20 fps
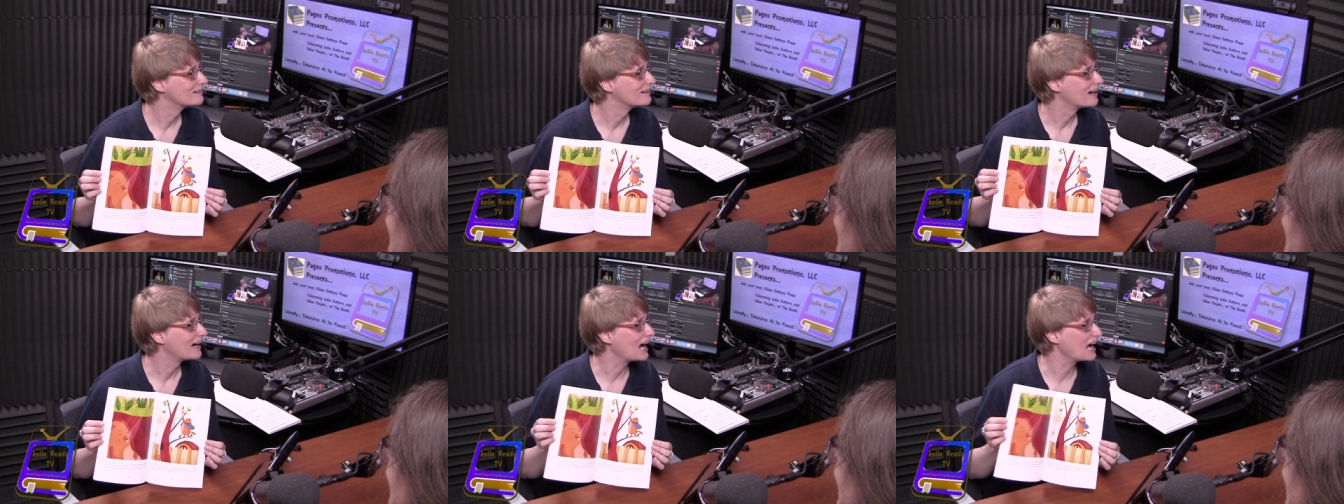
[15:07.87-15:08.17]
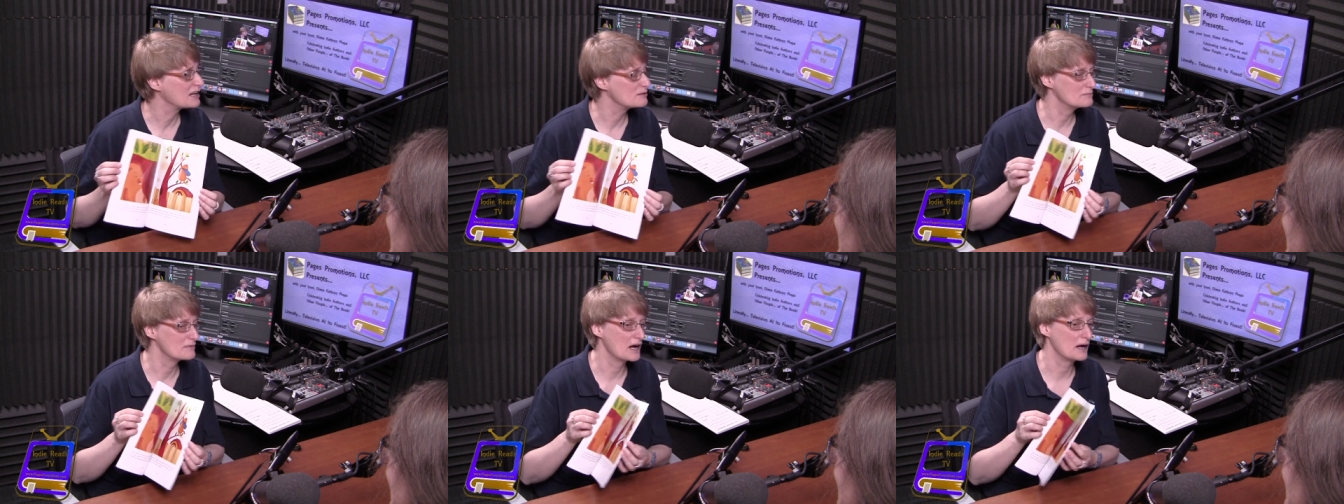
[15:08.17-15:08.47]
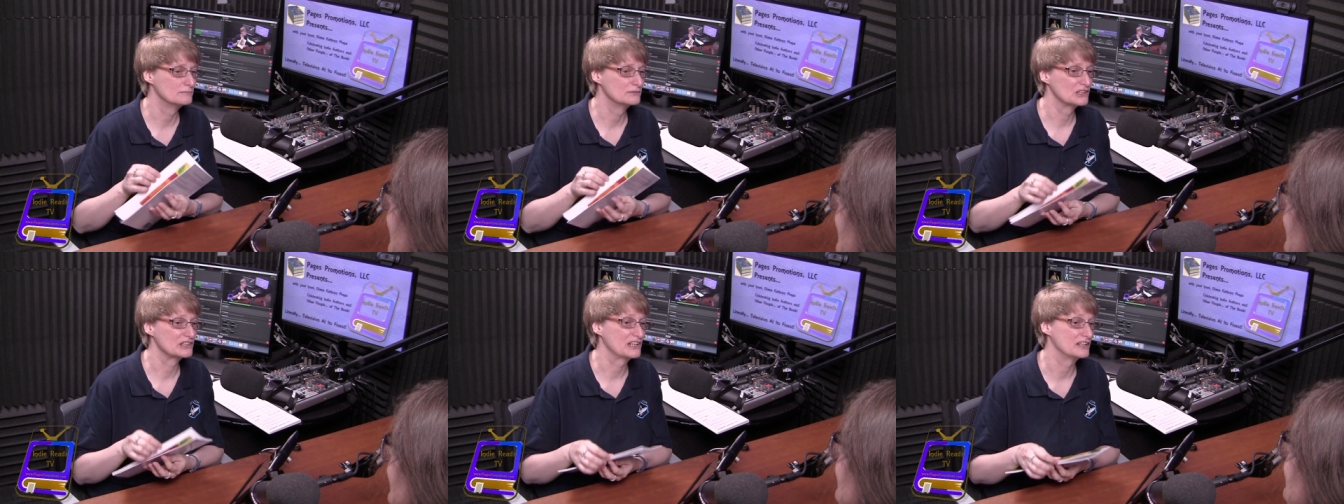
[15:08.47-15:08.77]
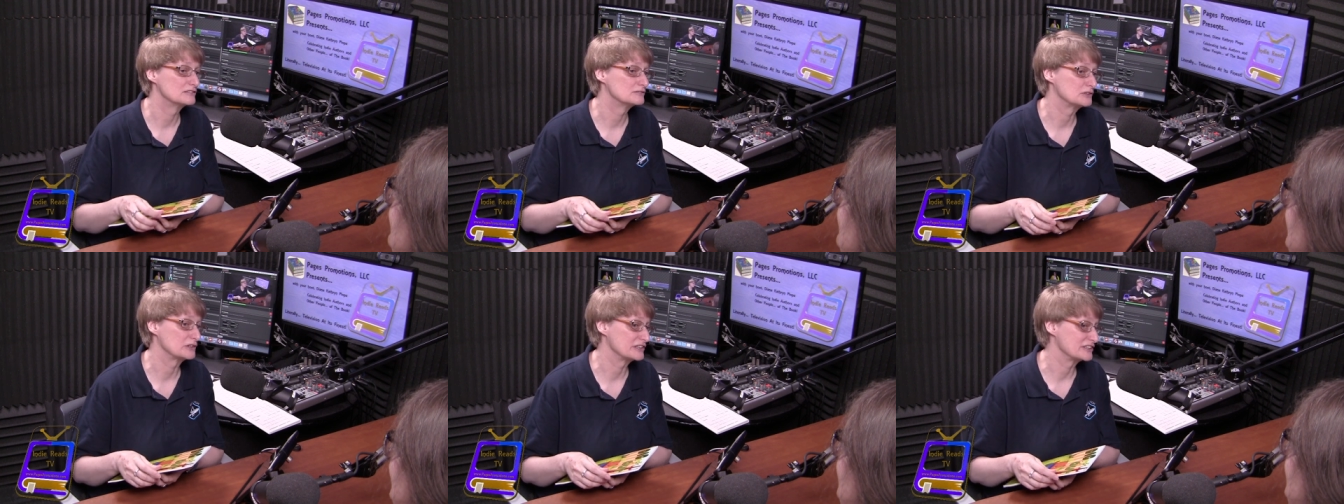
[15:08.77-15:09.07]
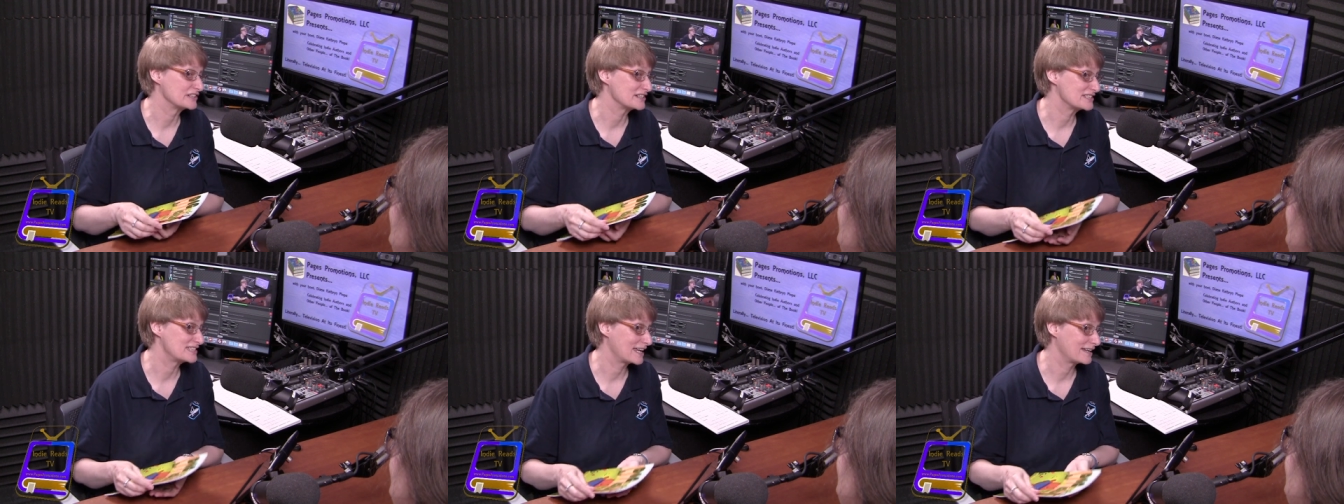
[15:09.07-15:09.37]
I'm and I'm looking
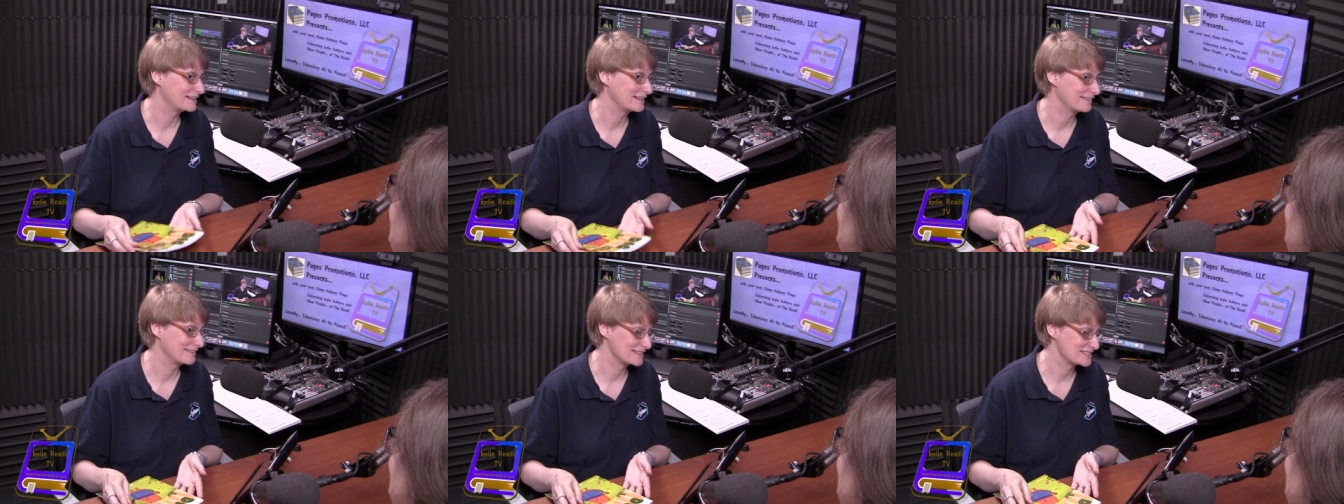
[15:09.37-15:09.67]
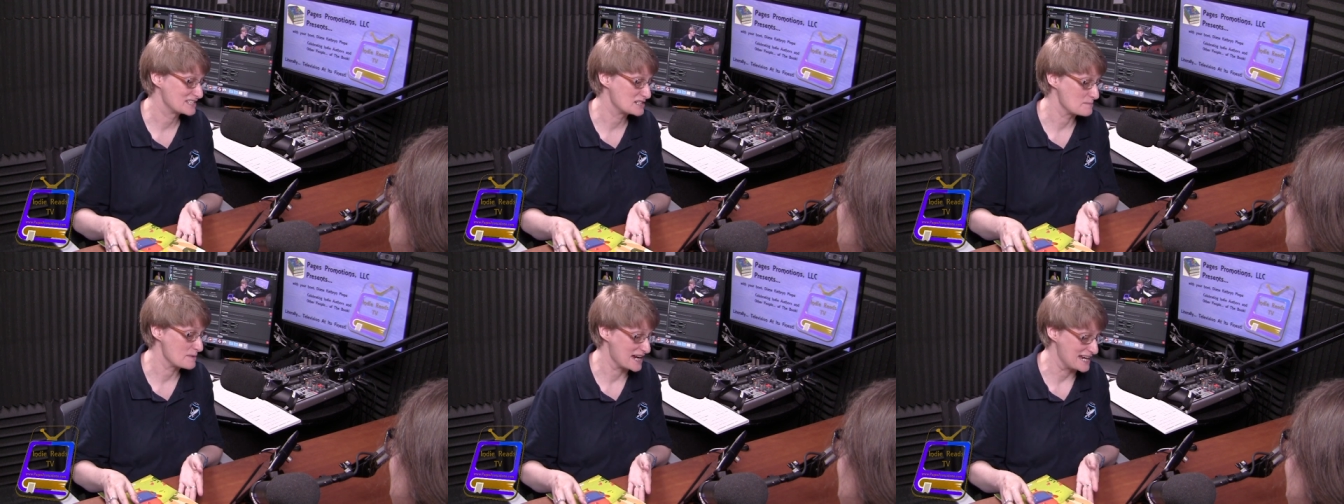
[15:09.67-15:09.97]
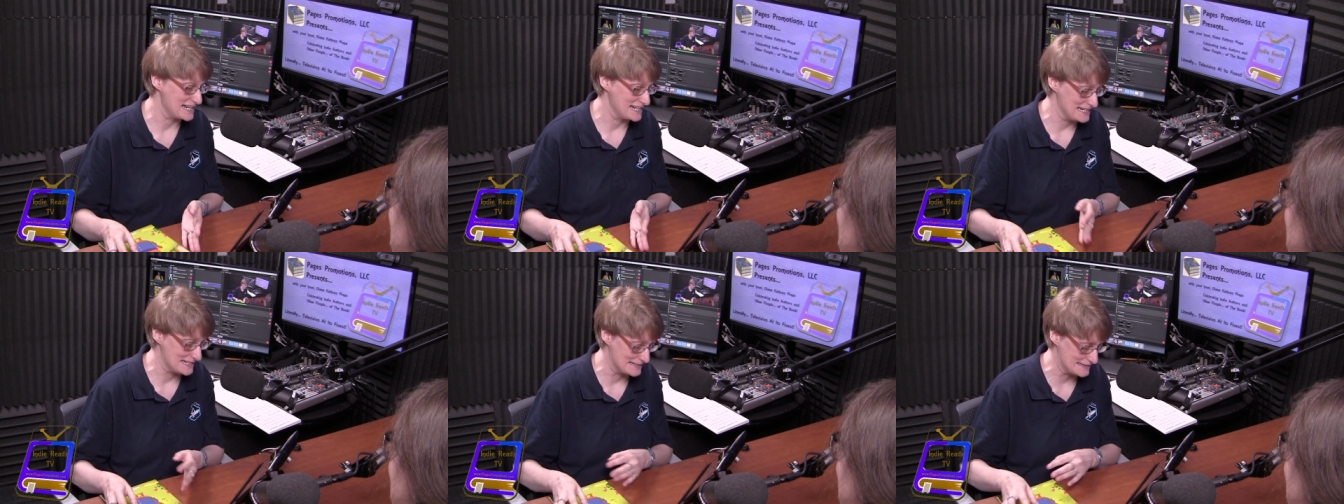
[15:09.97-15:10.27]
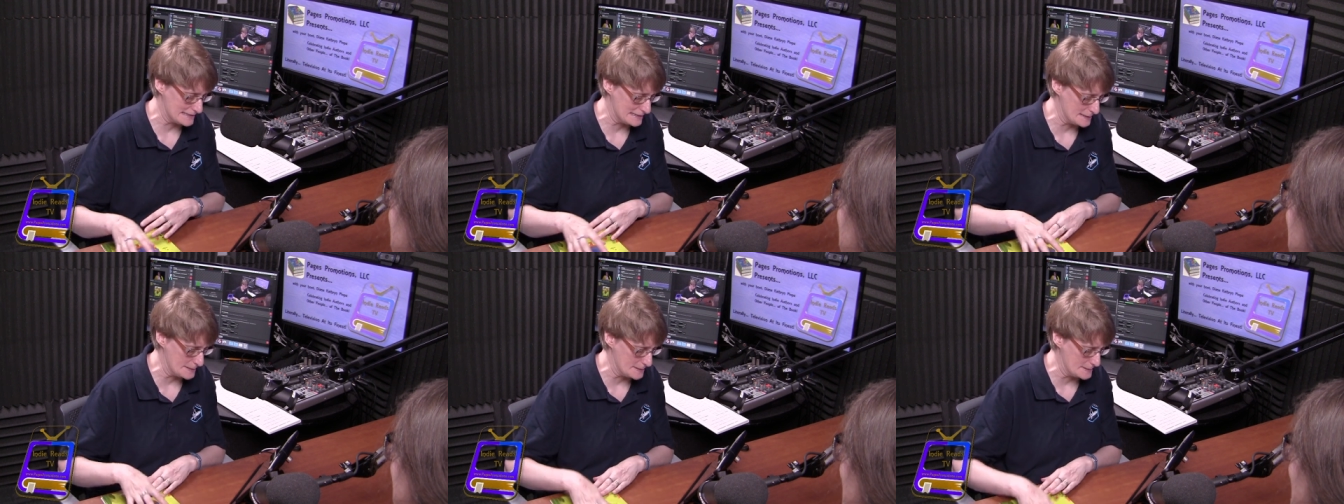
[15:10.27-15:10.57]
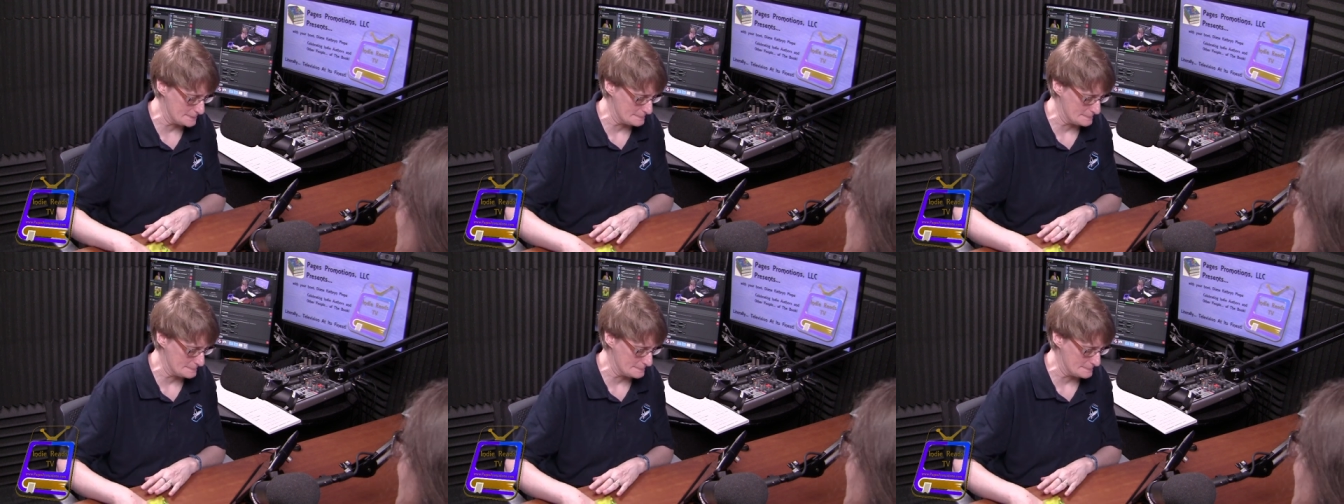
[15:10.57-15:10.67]
forward to sending this to my niece.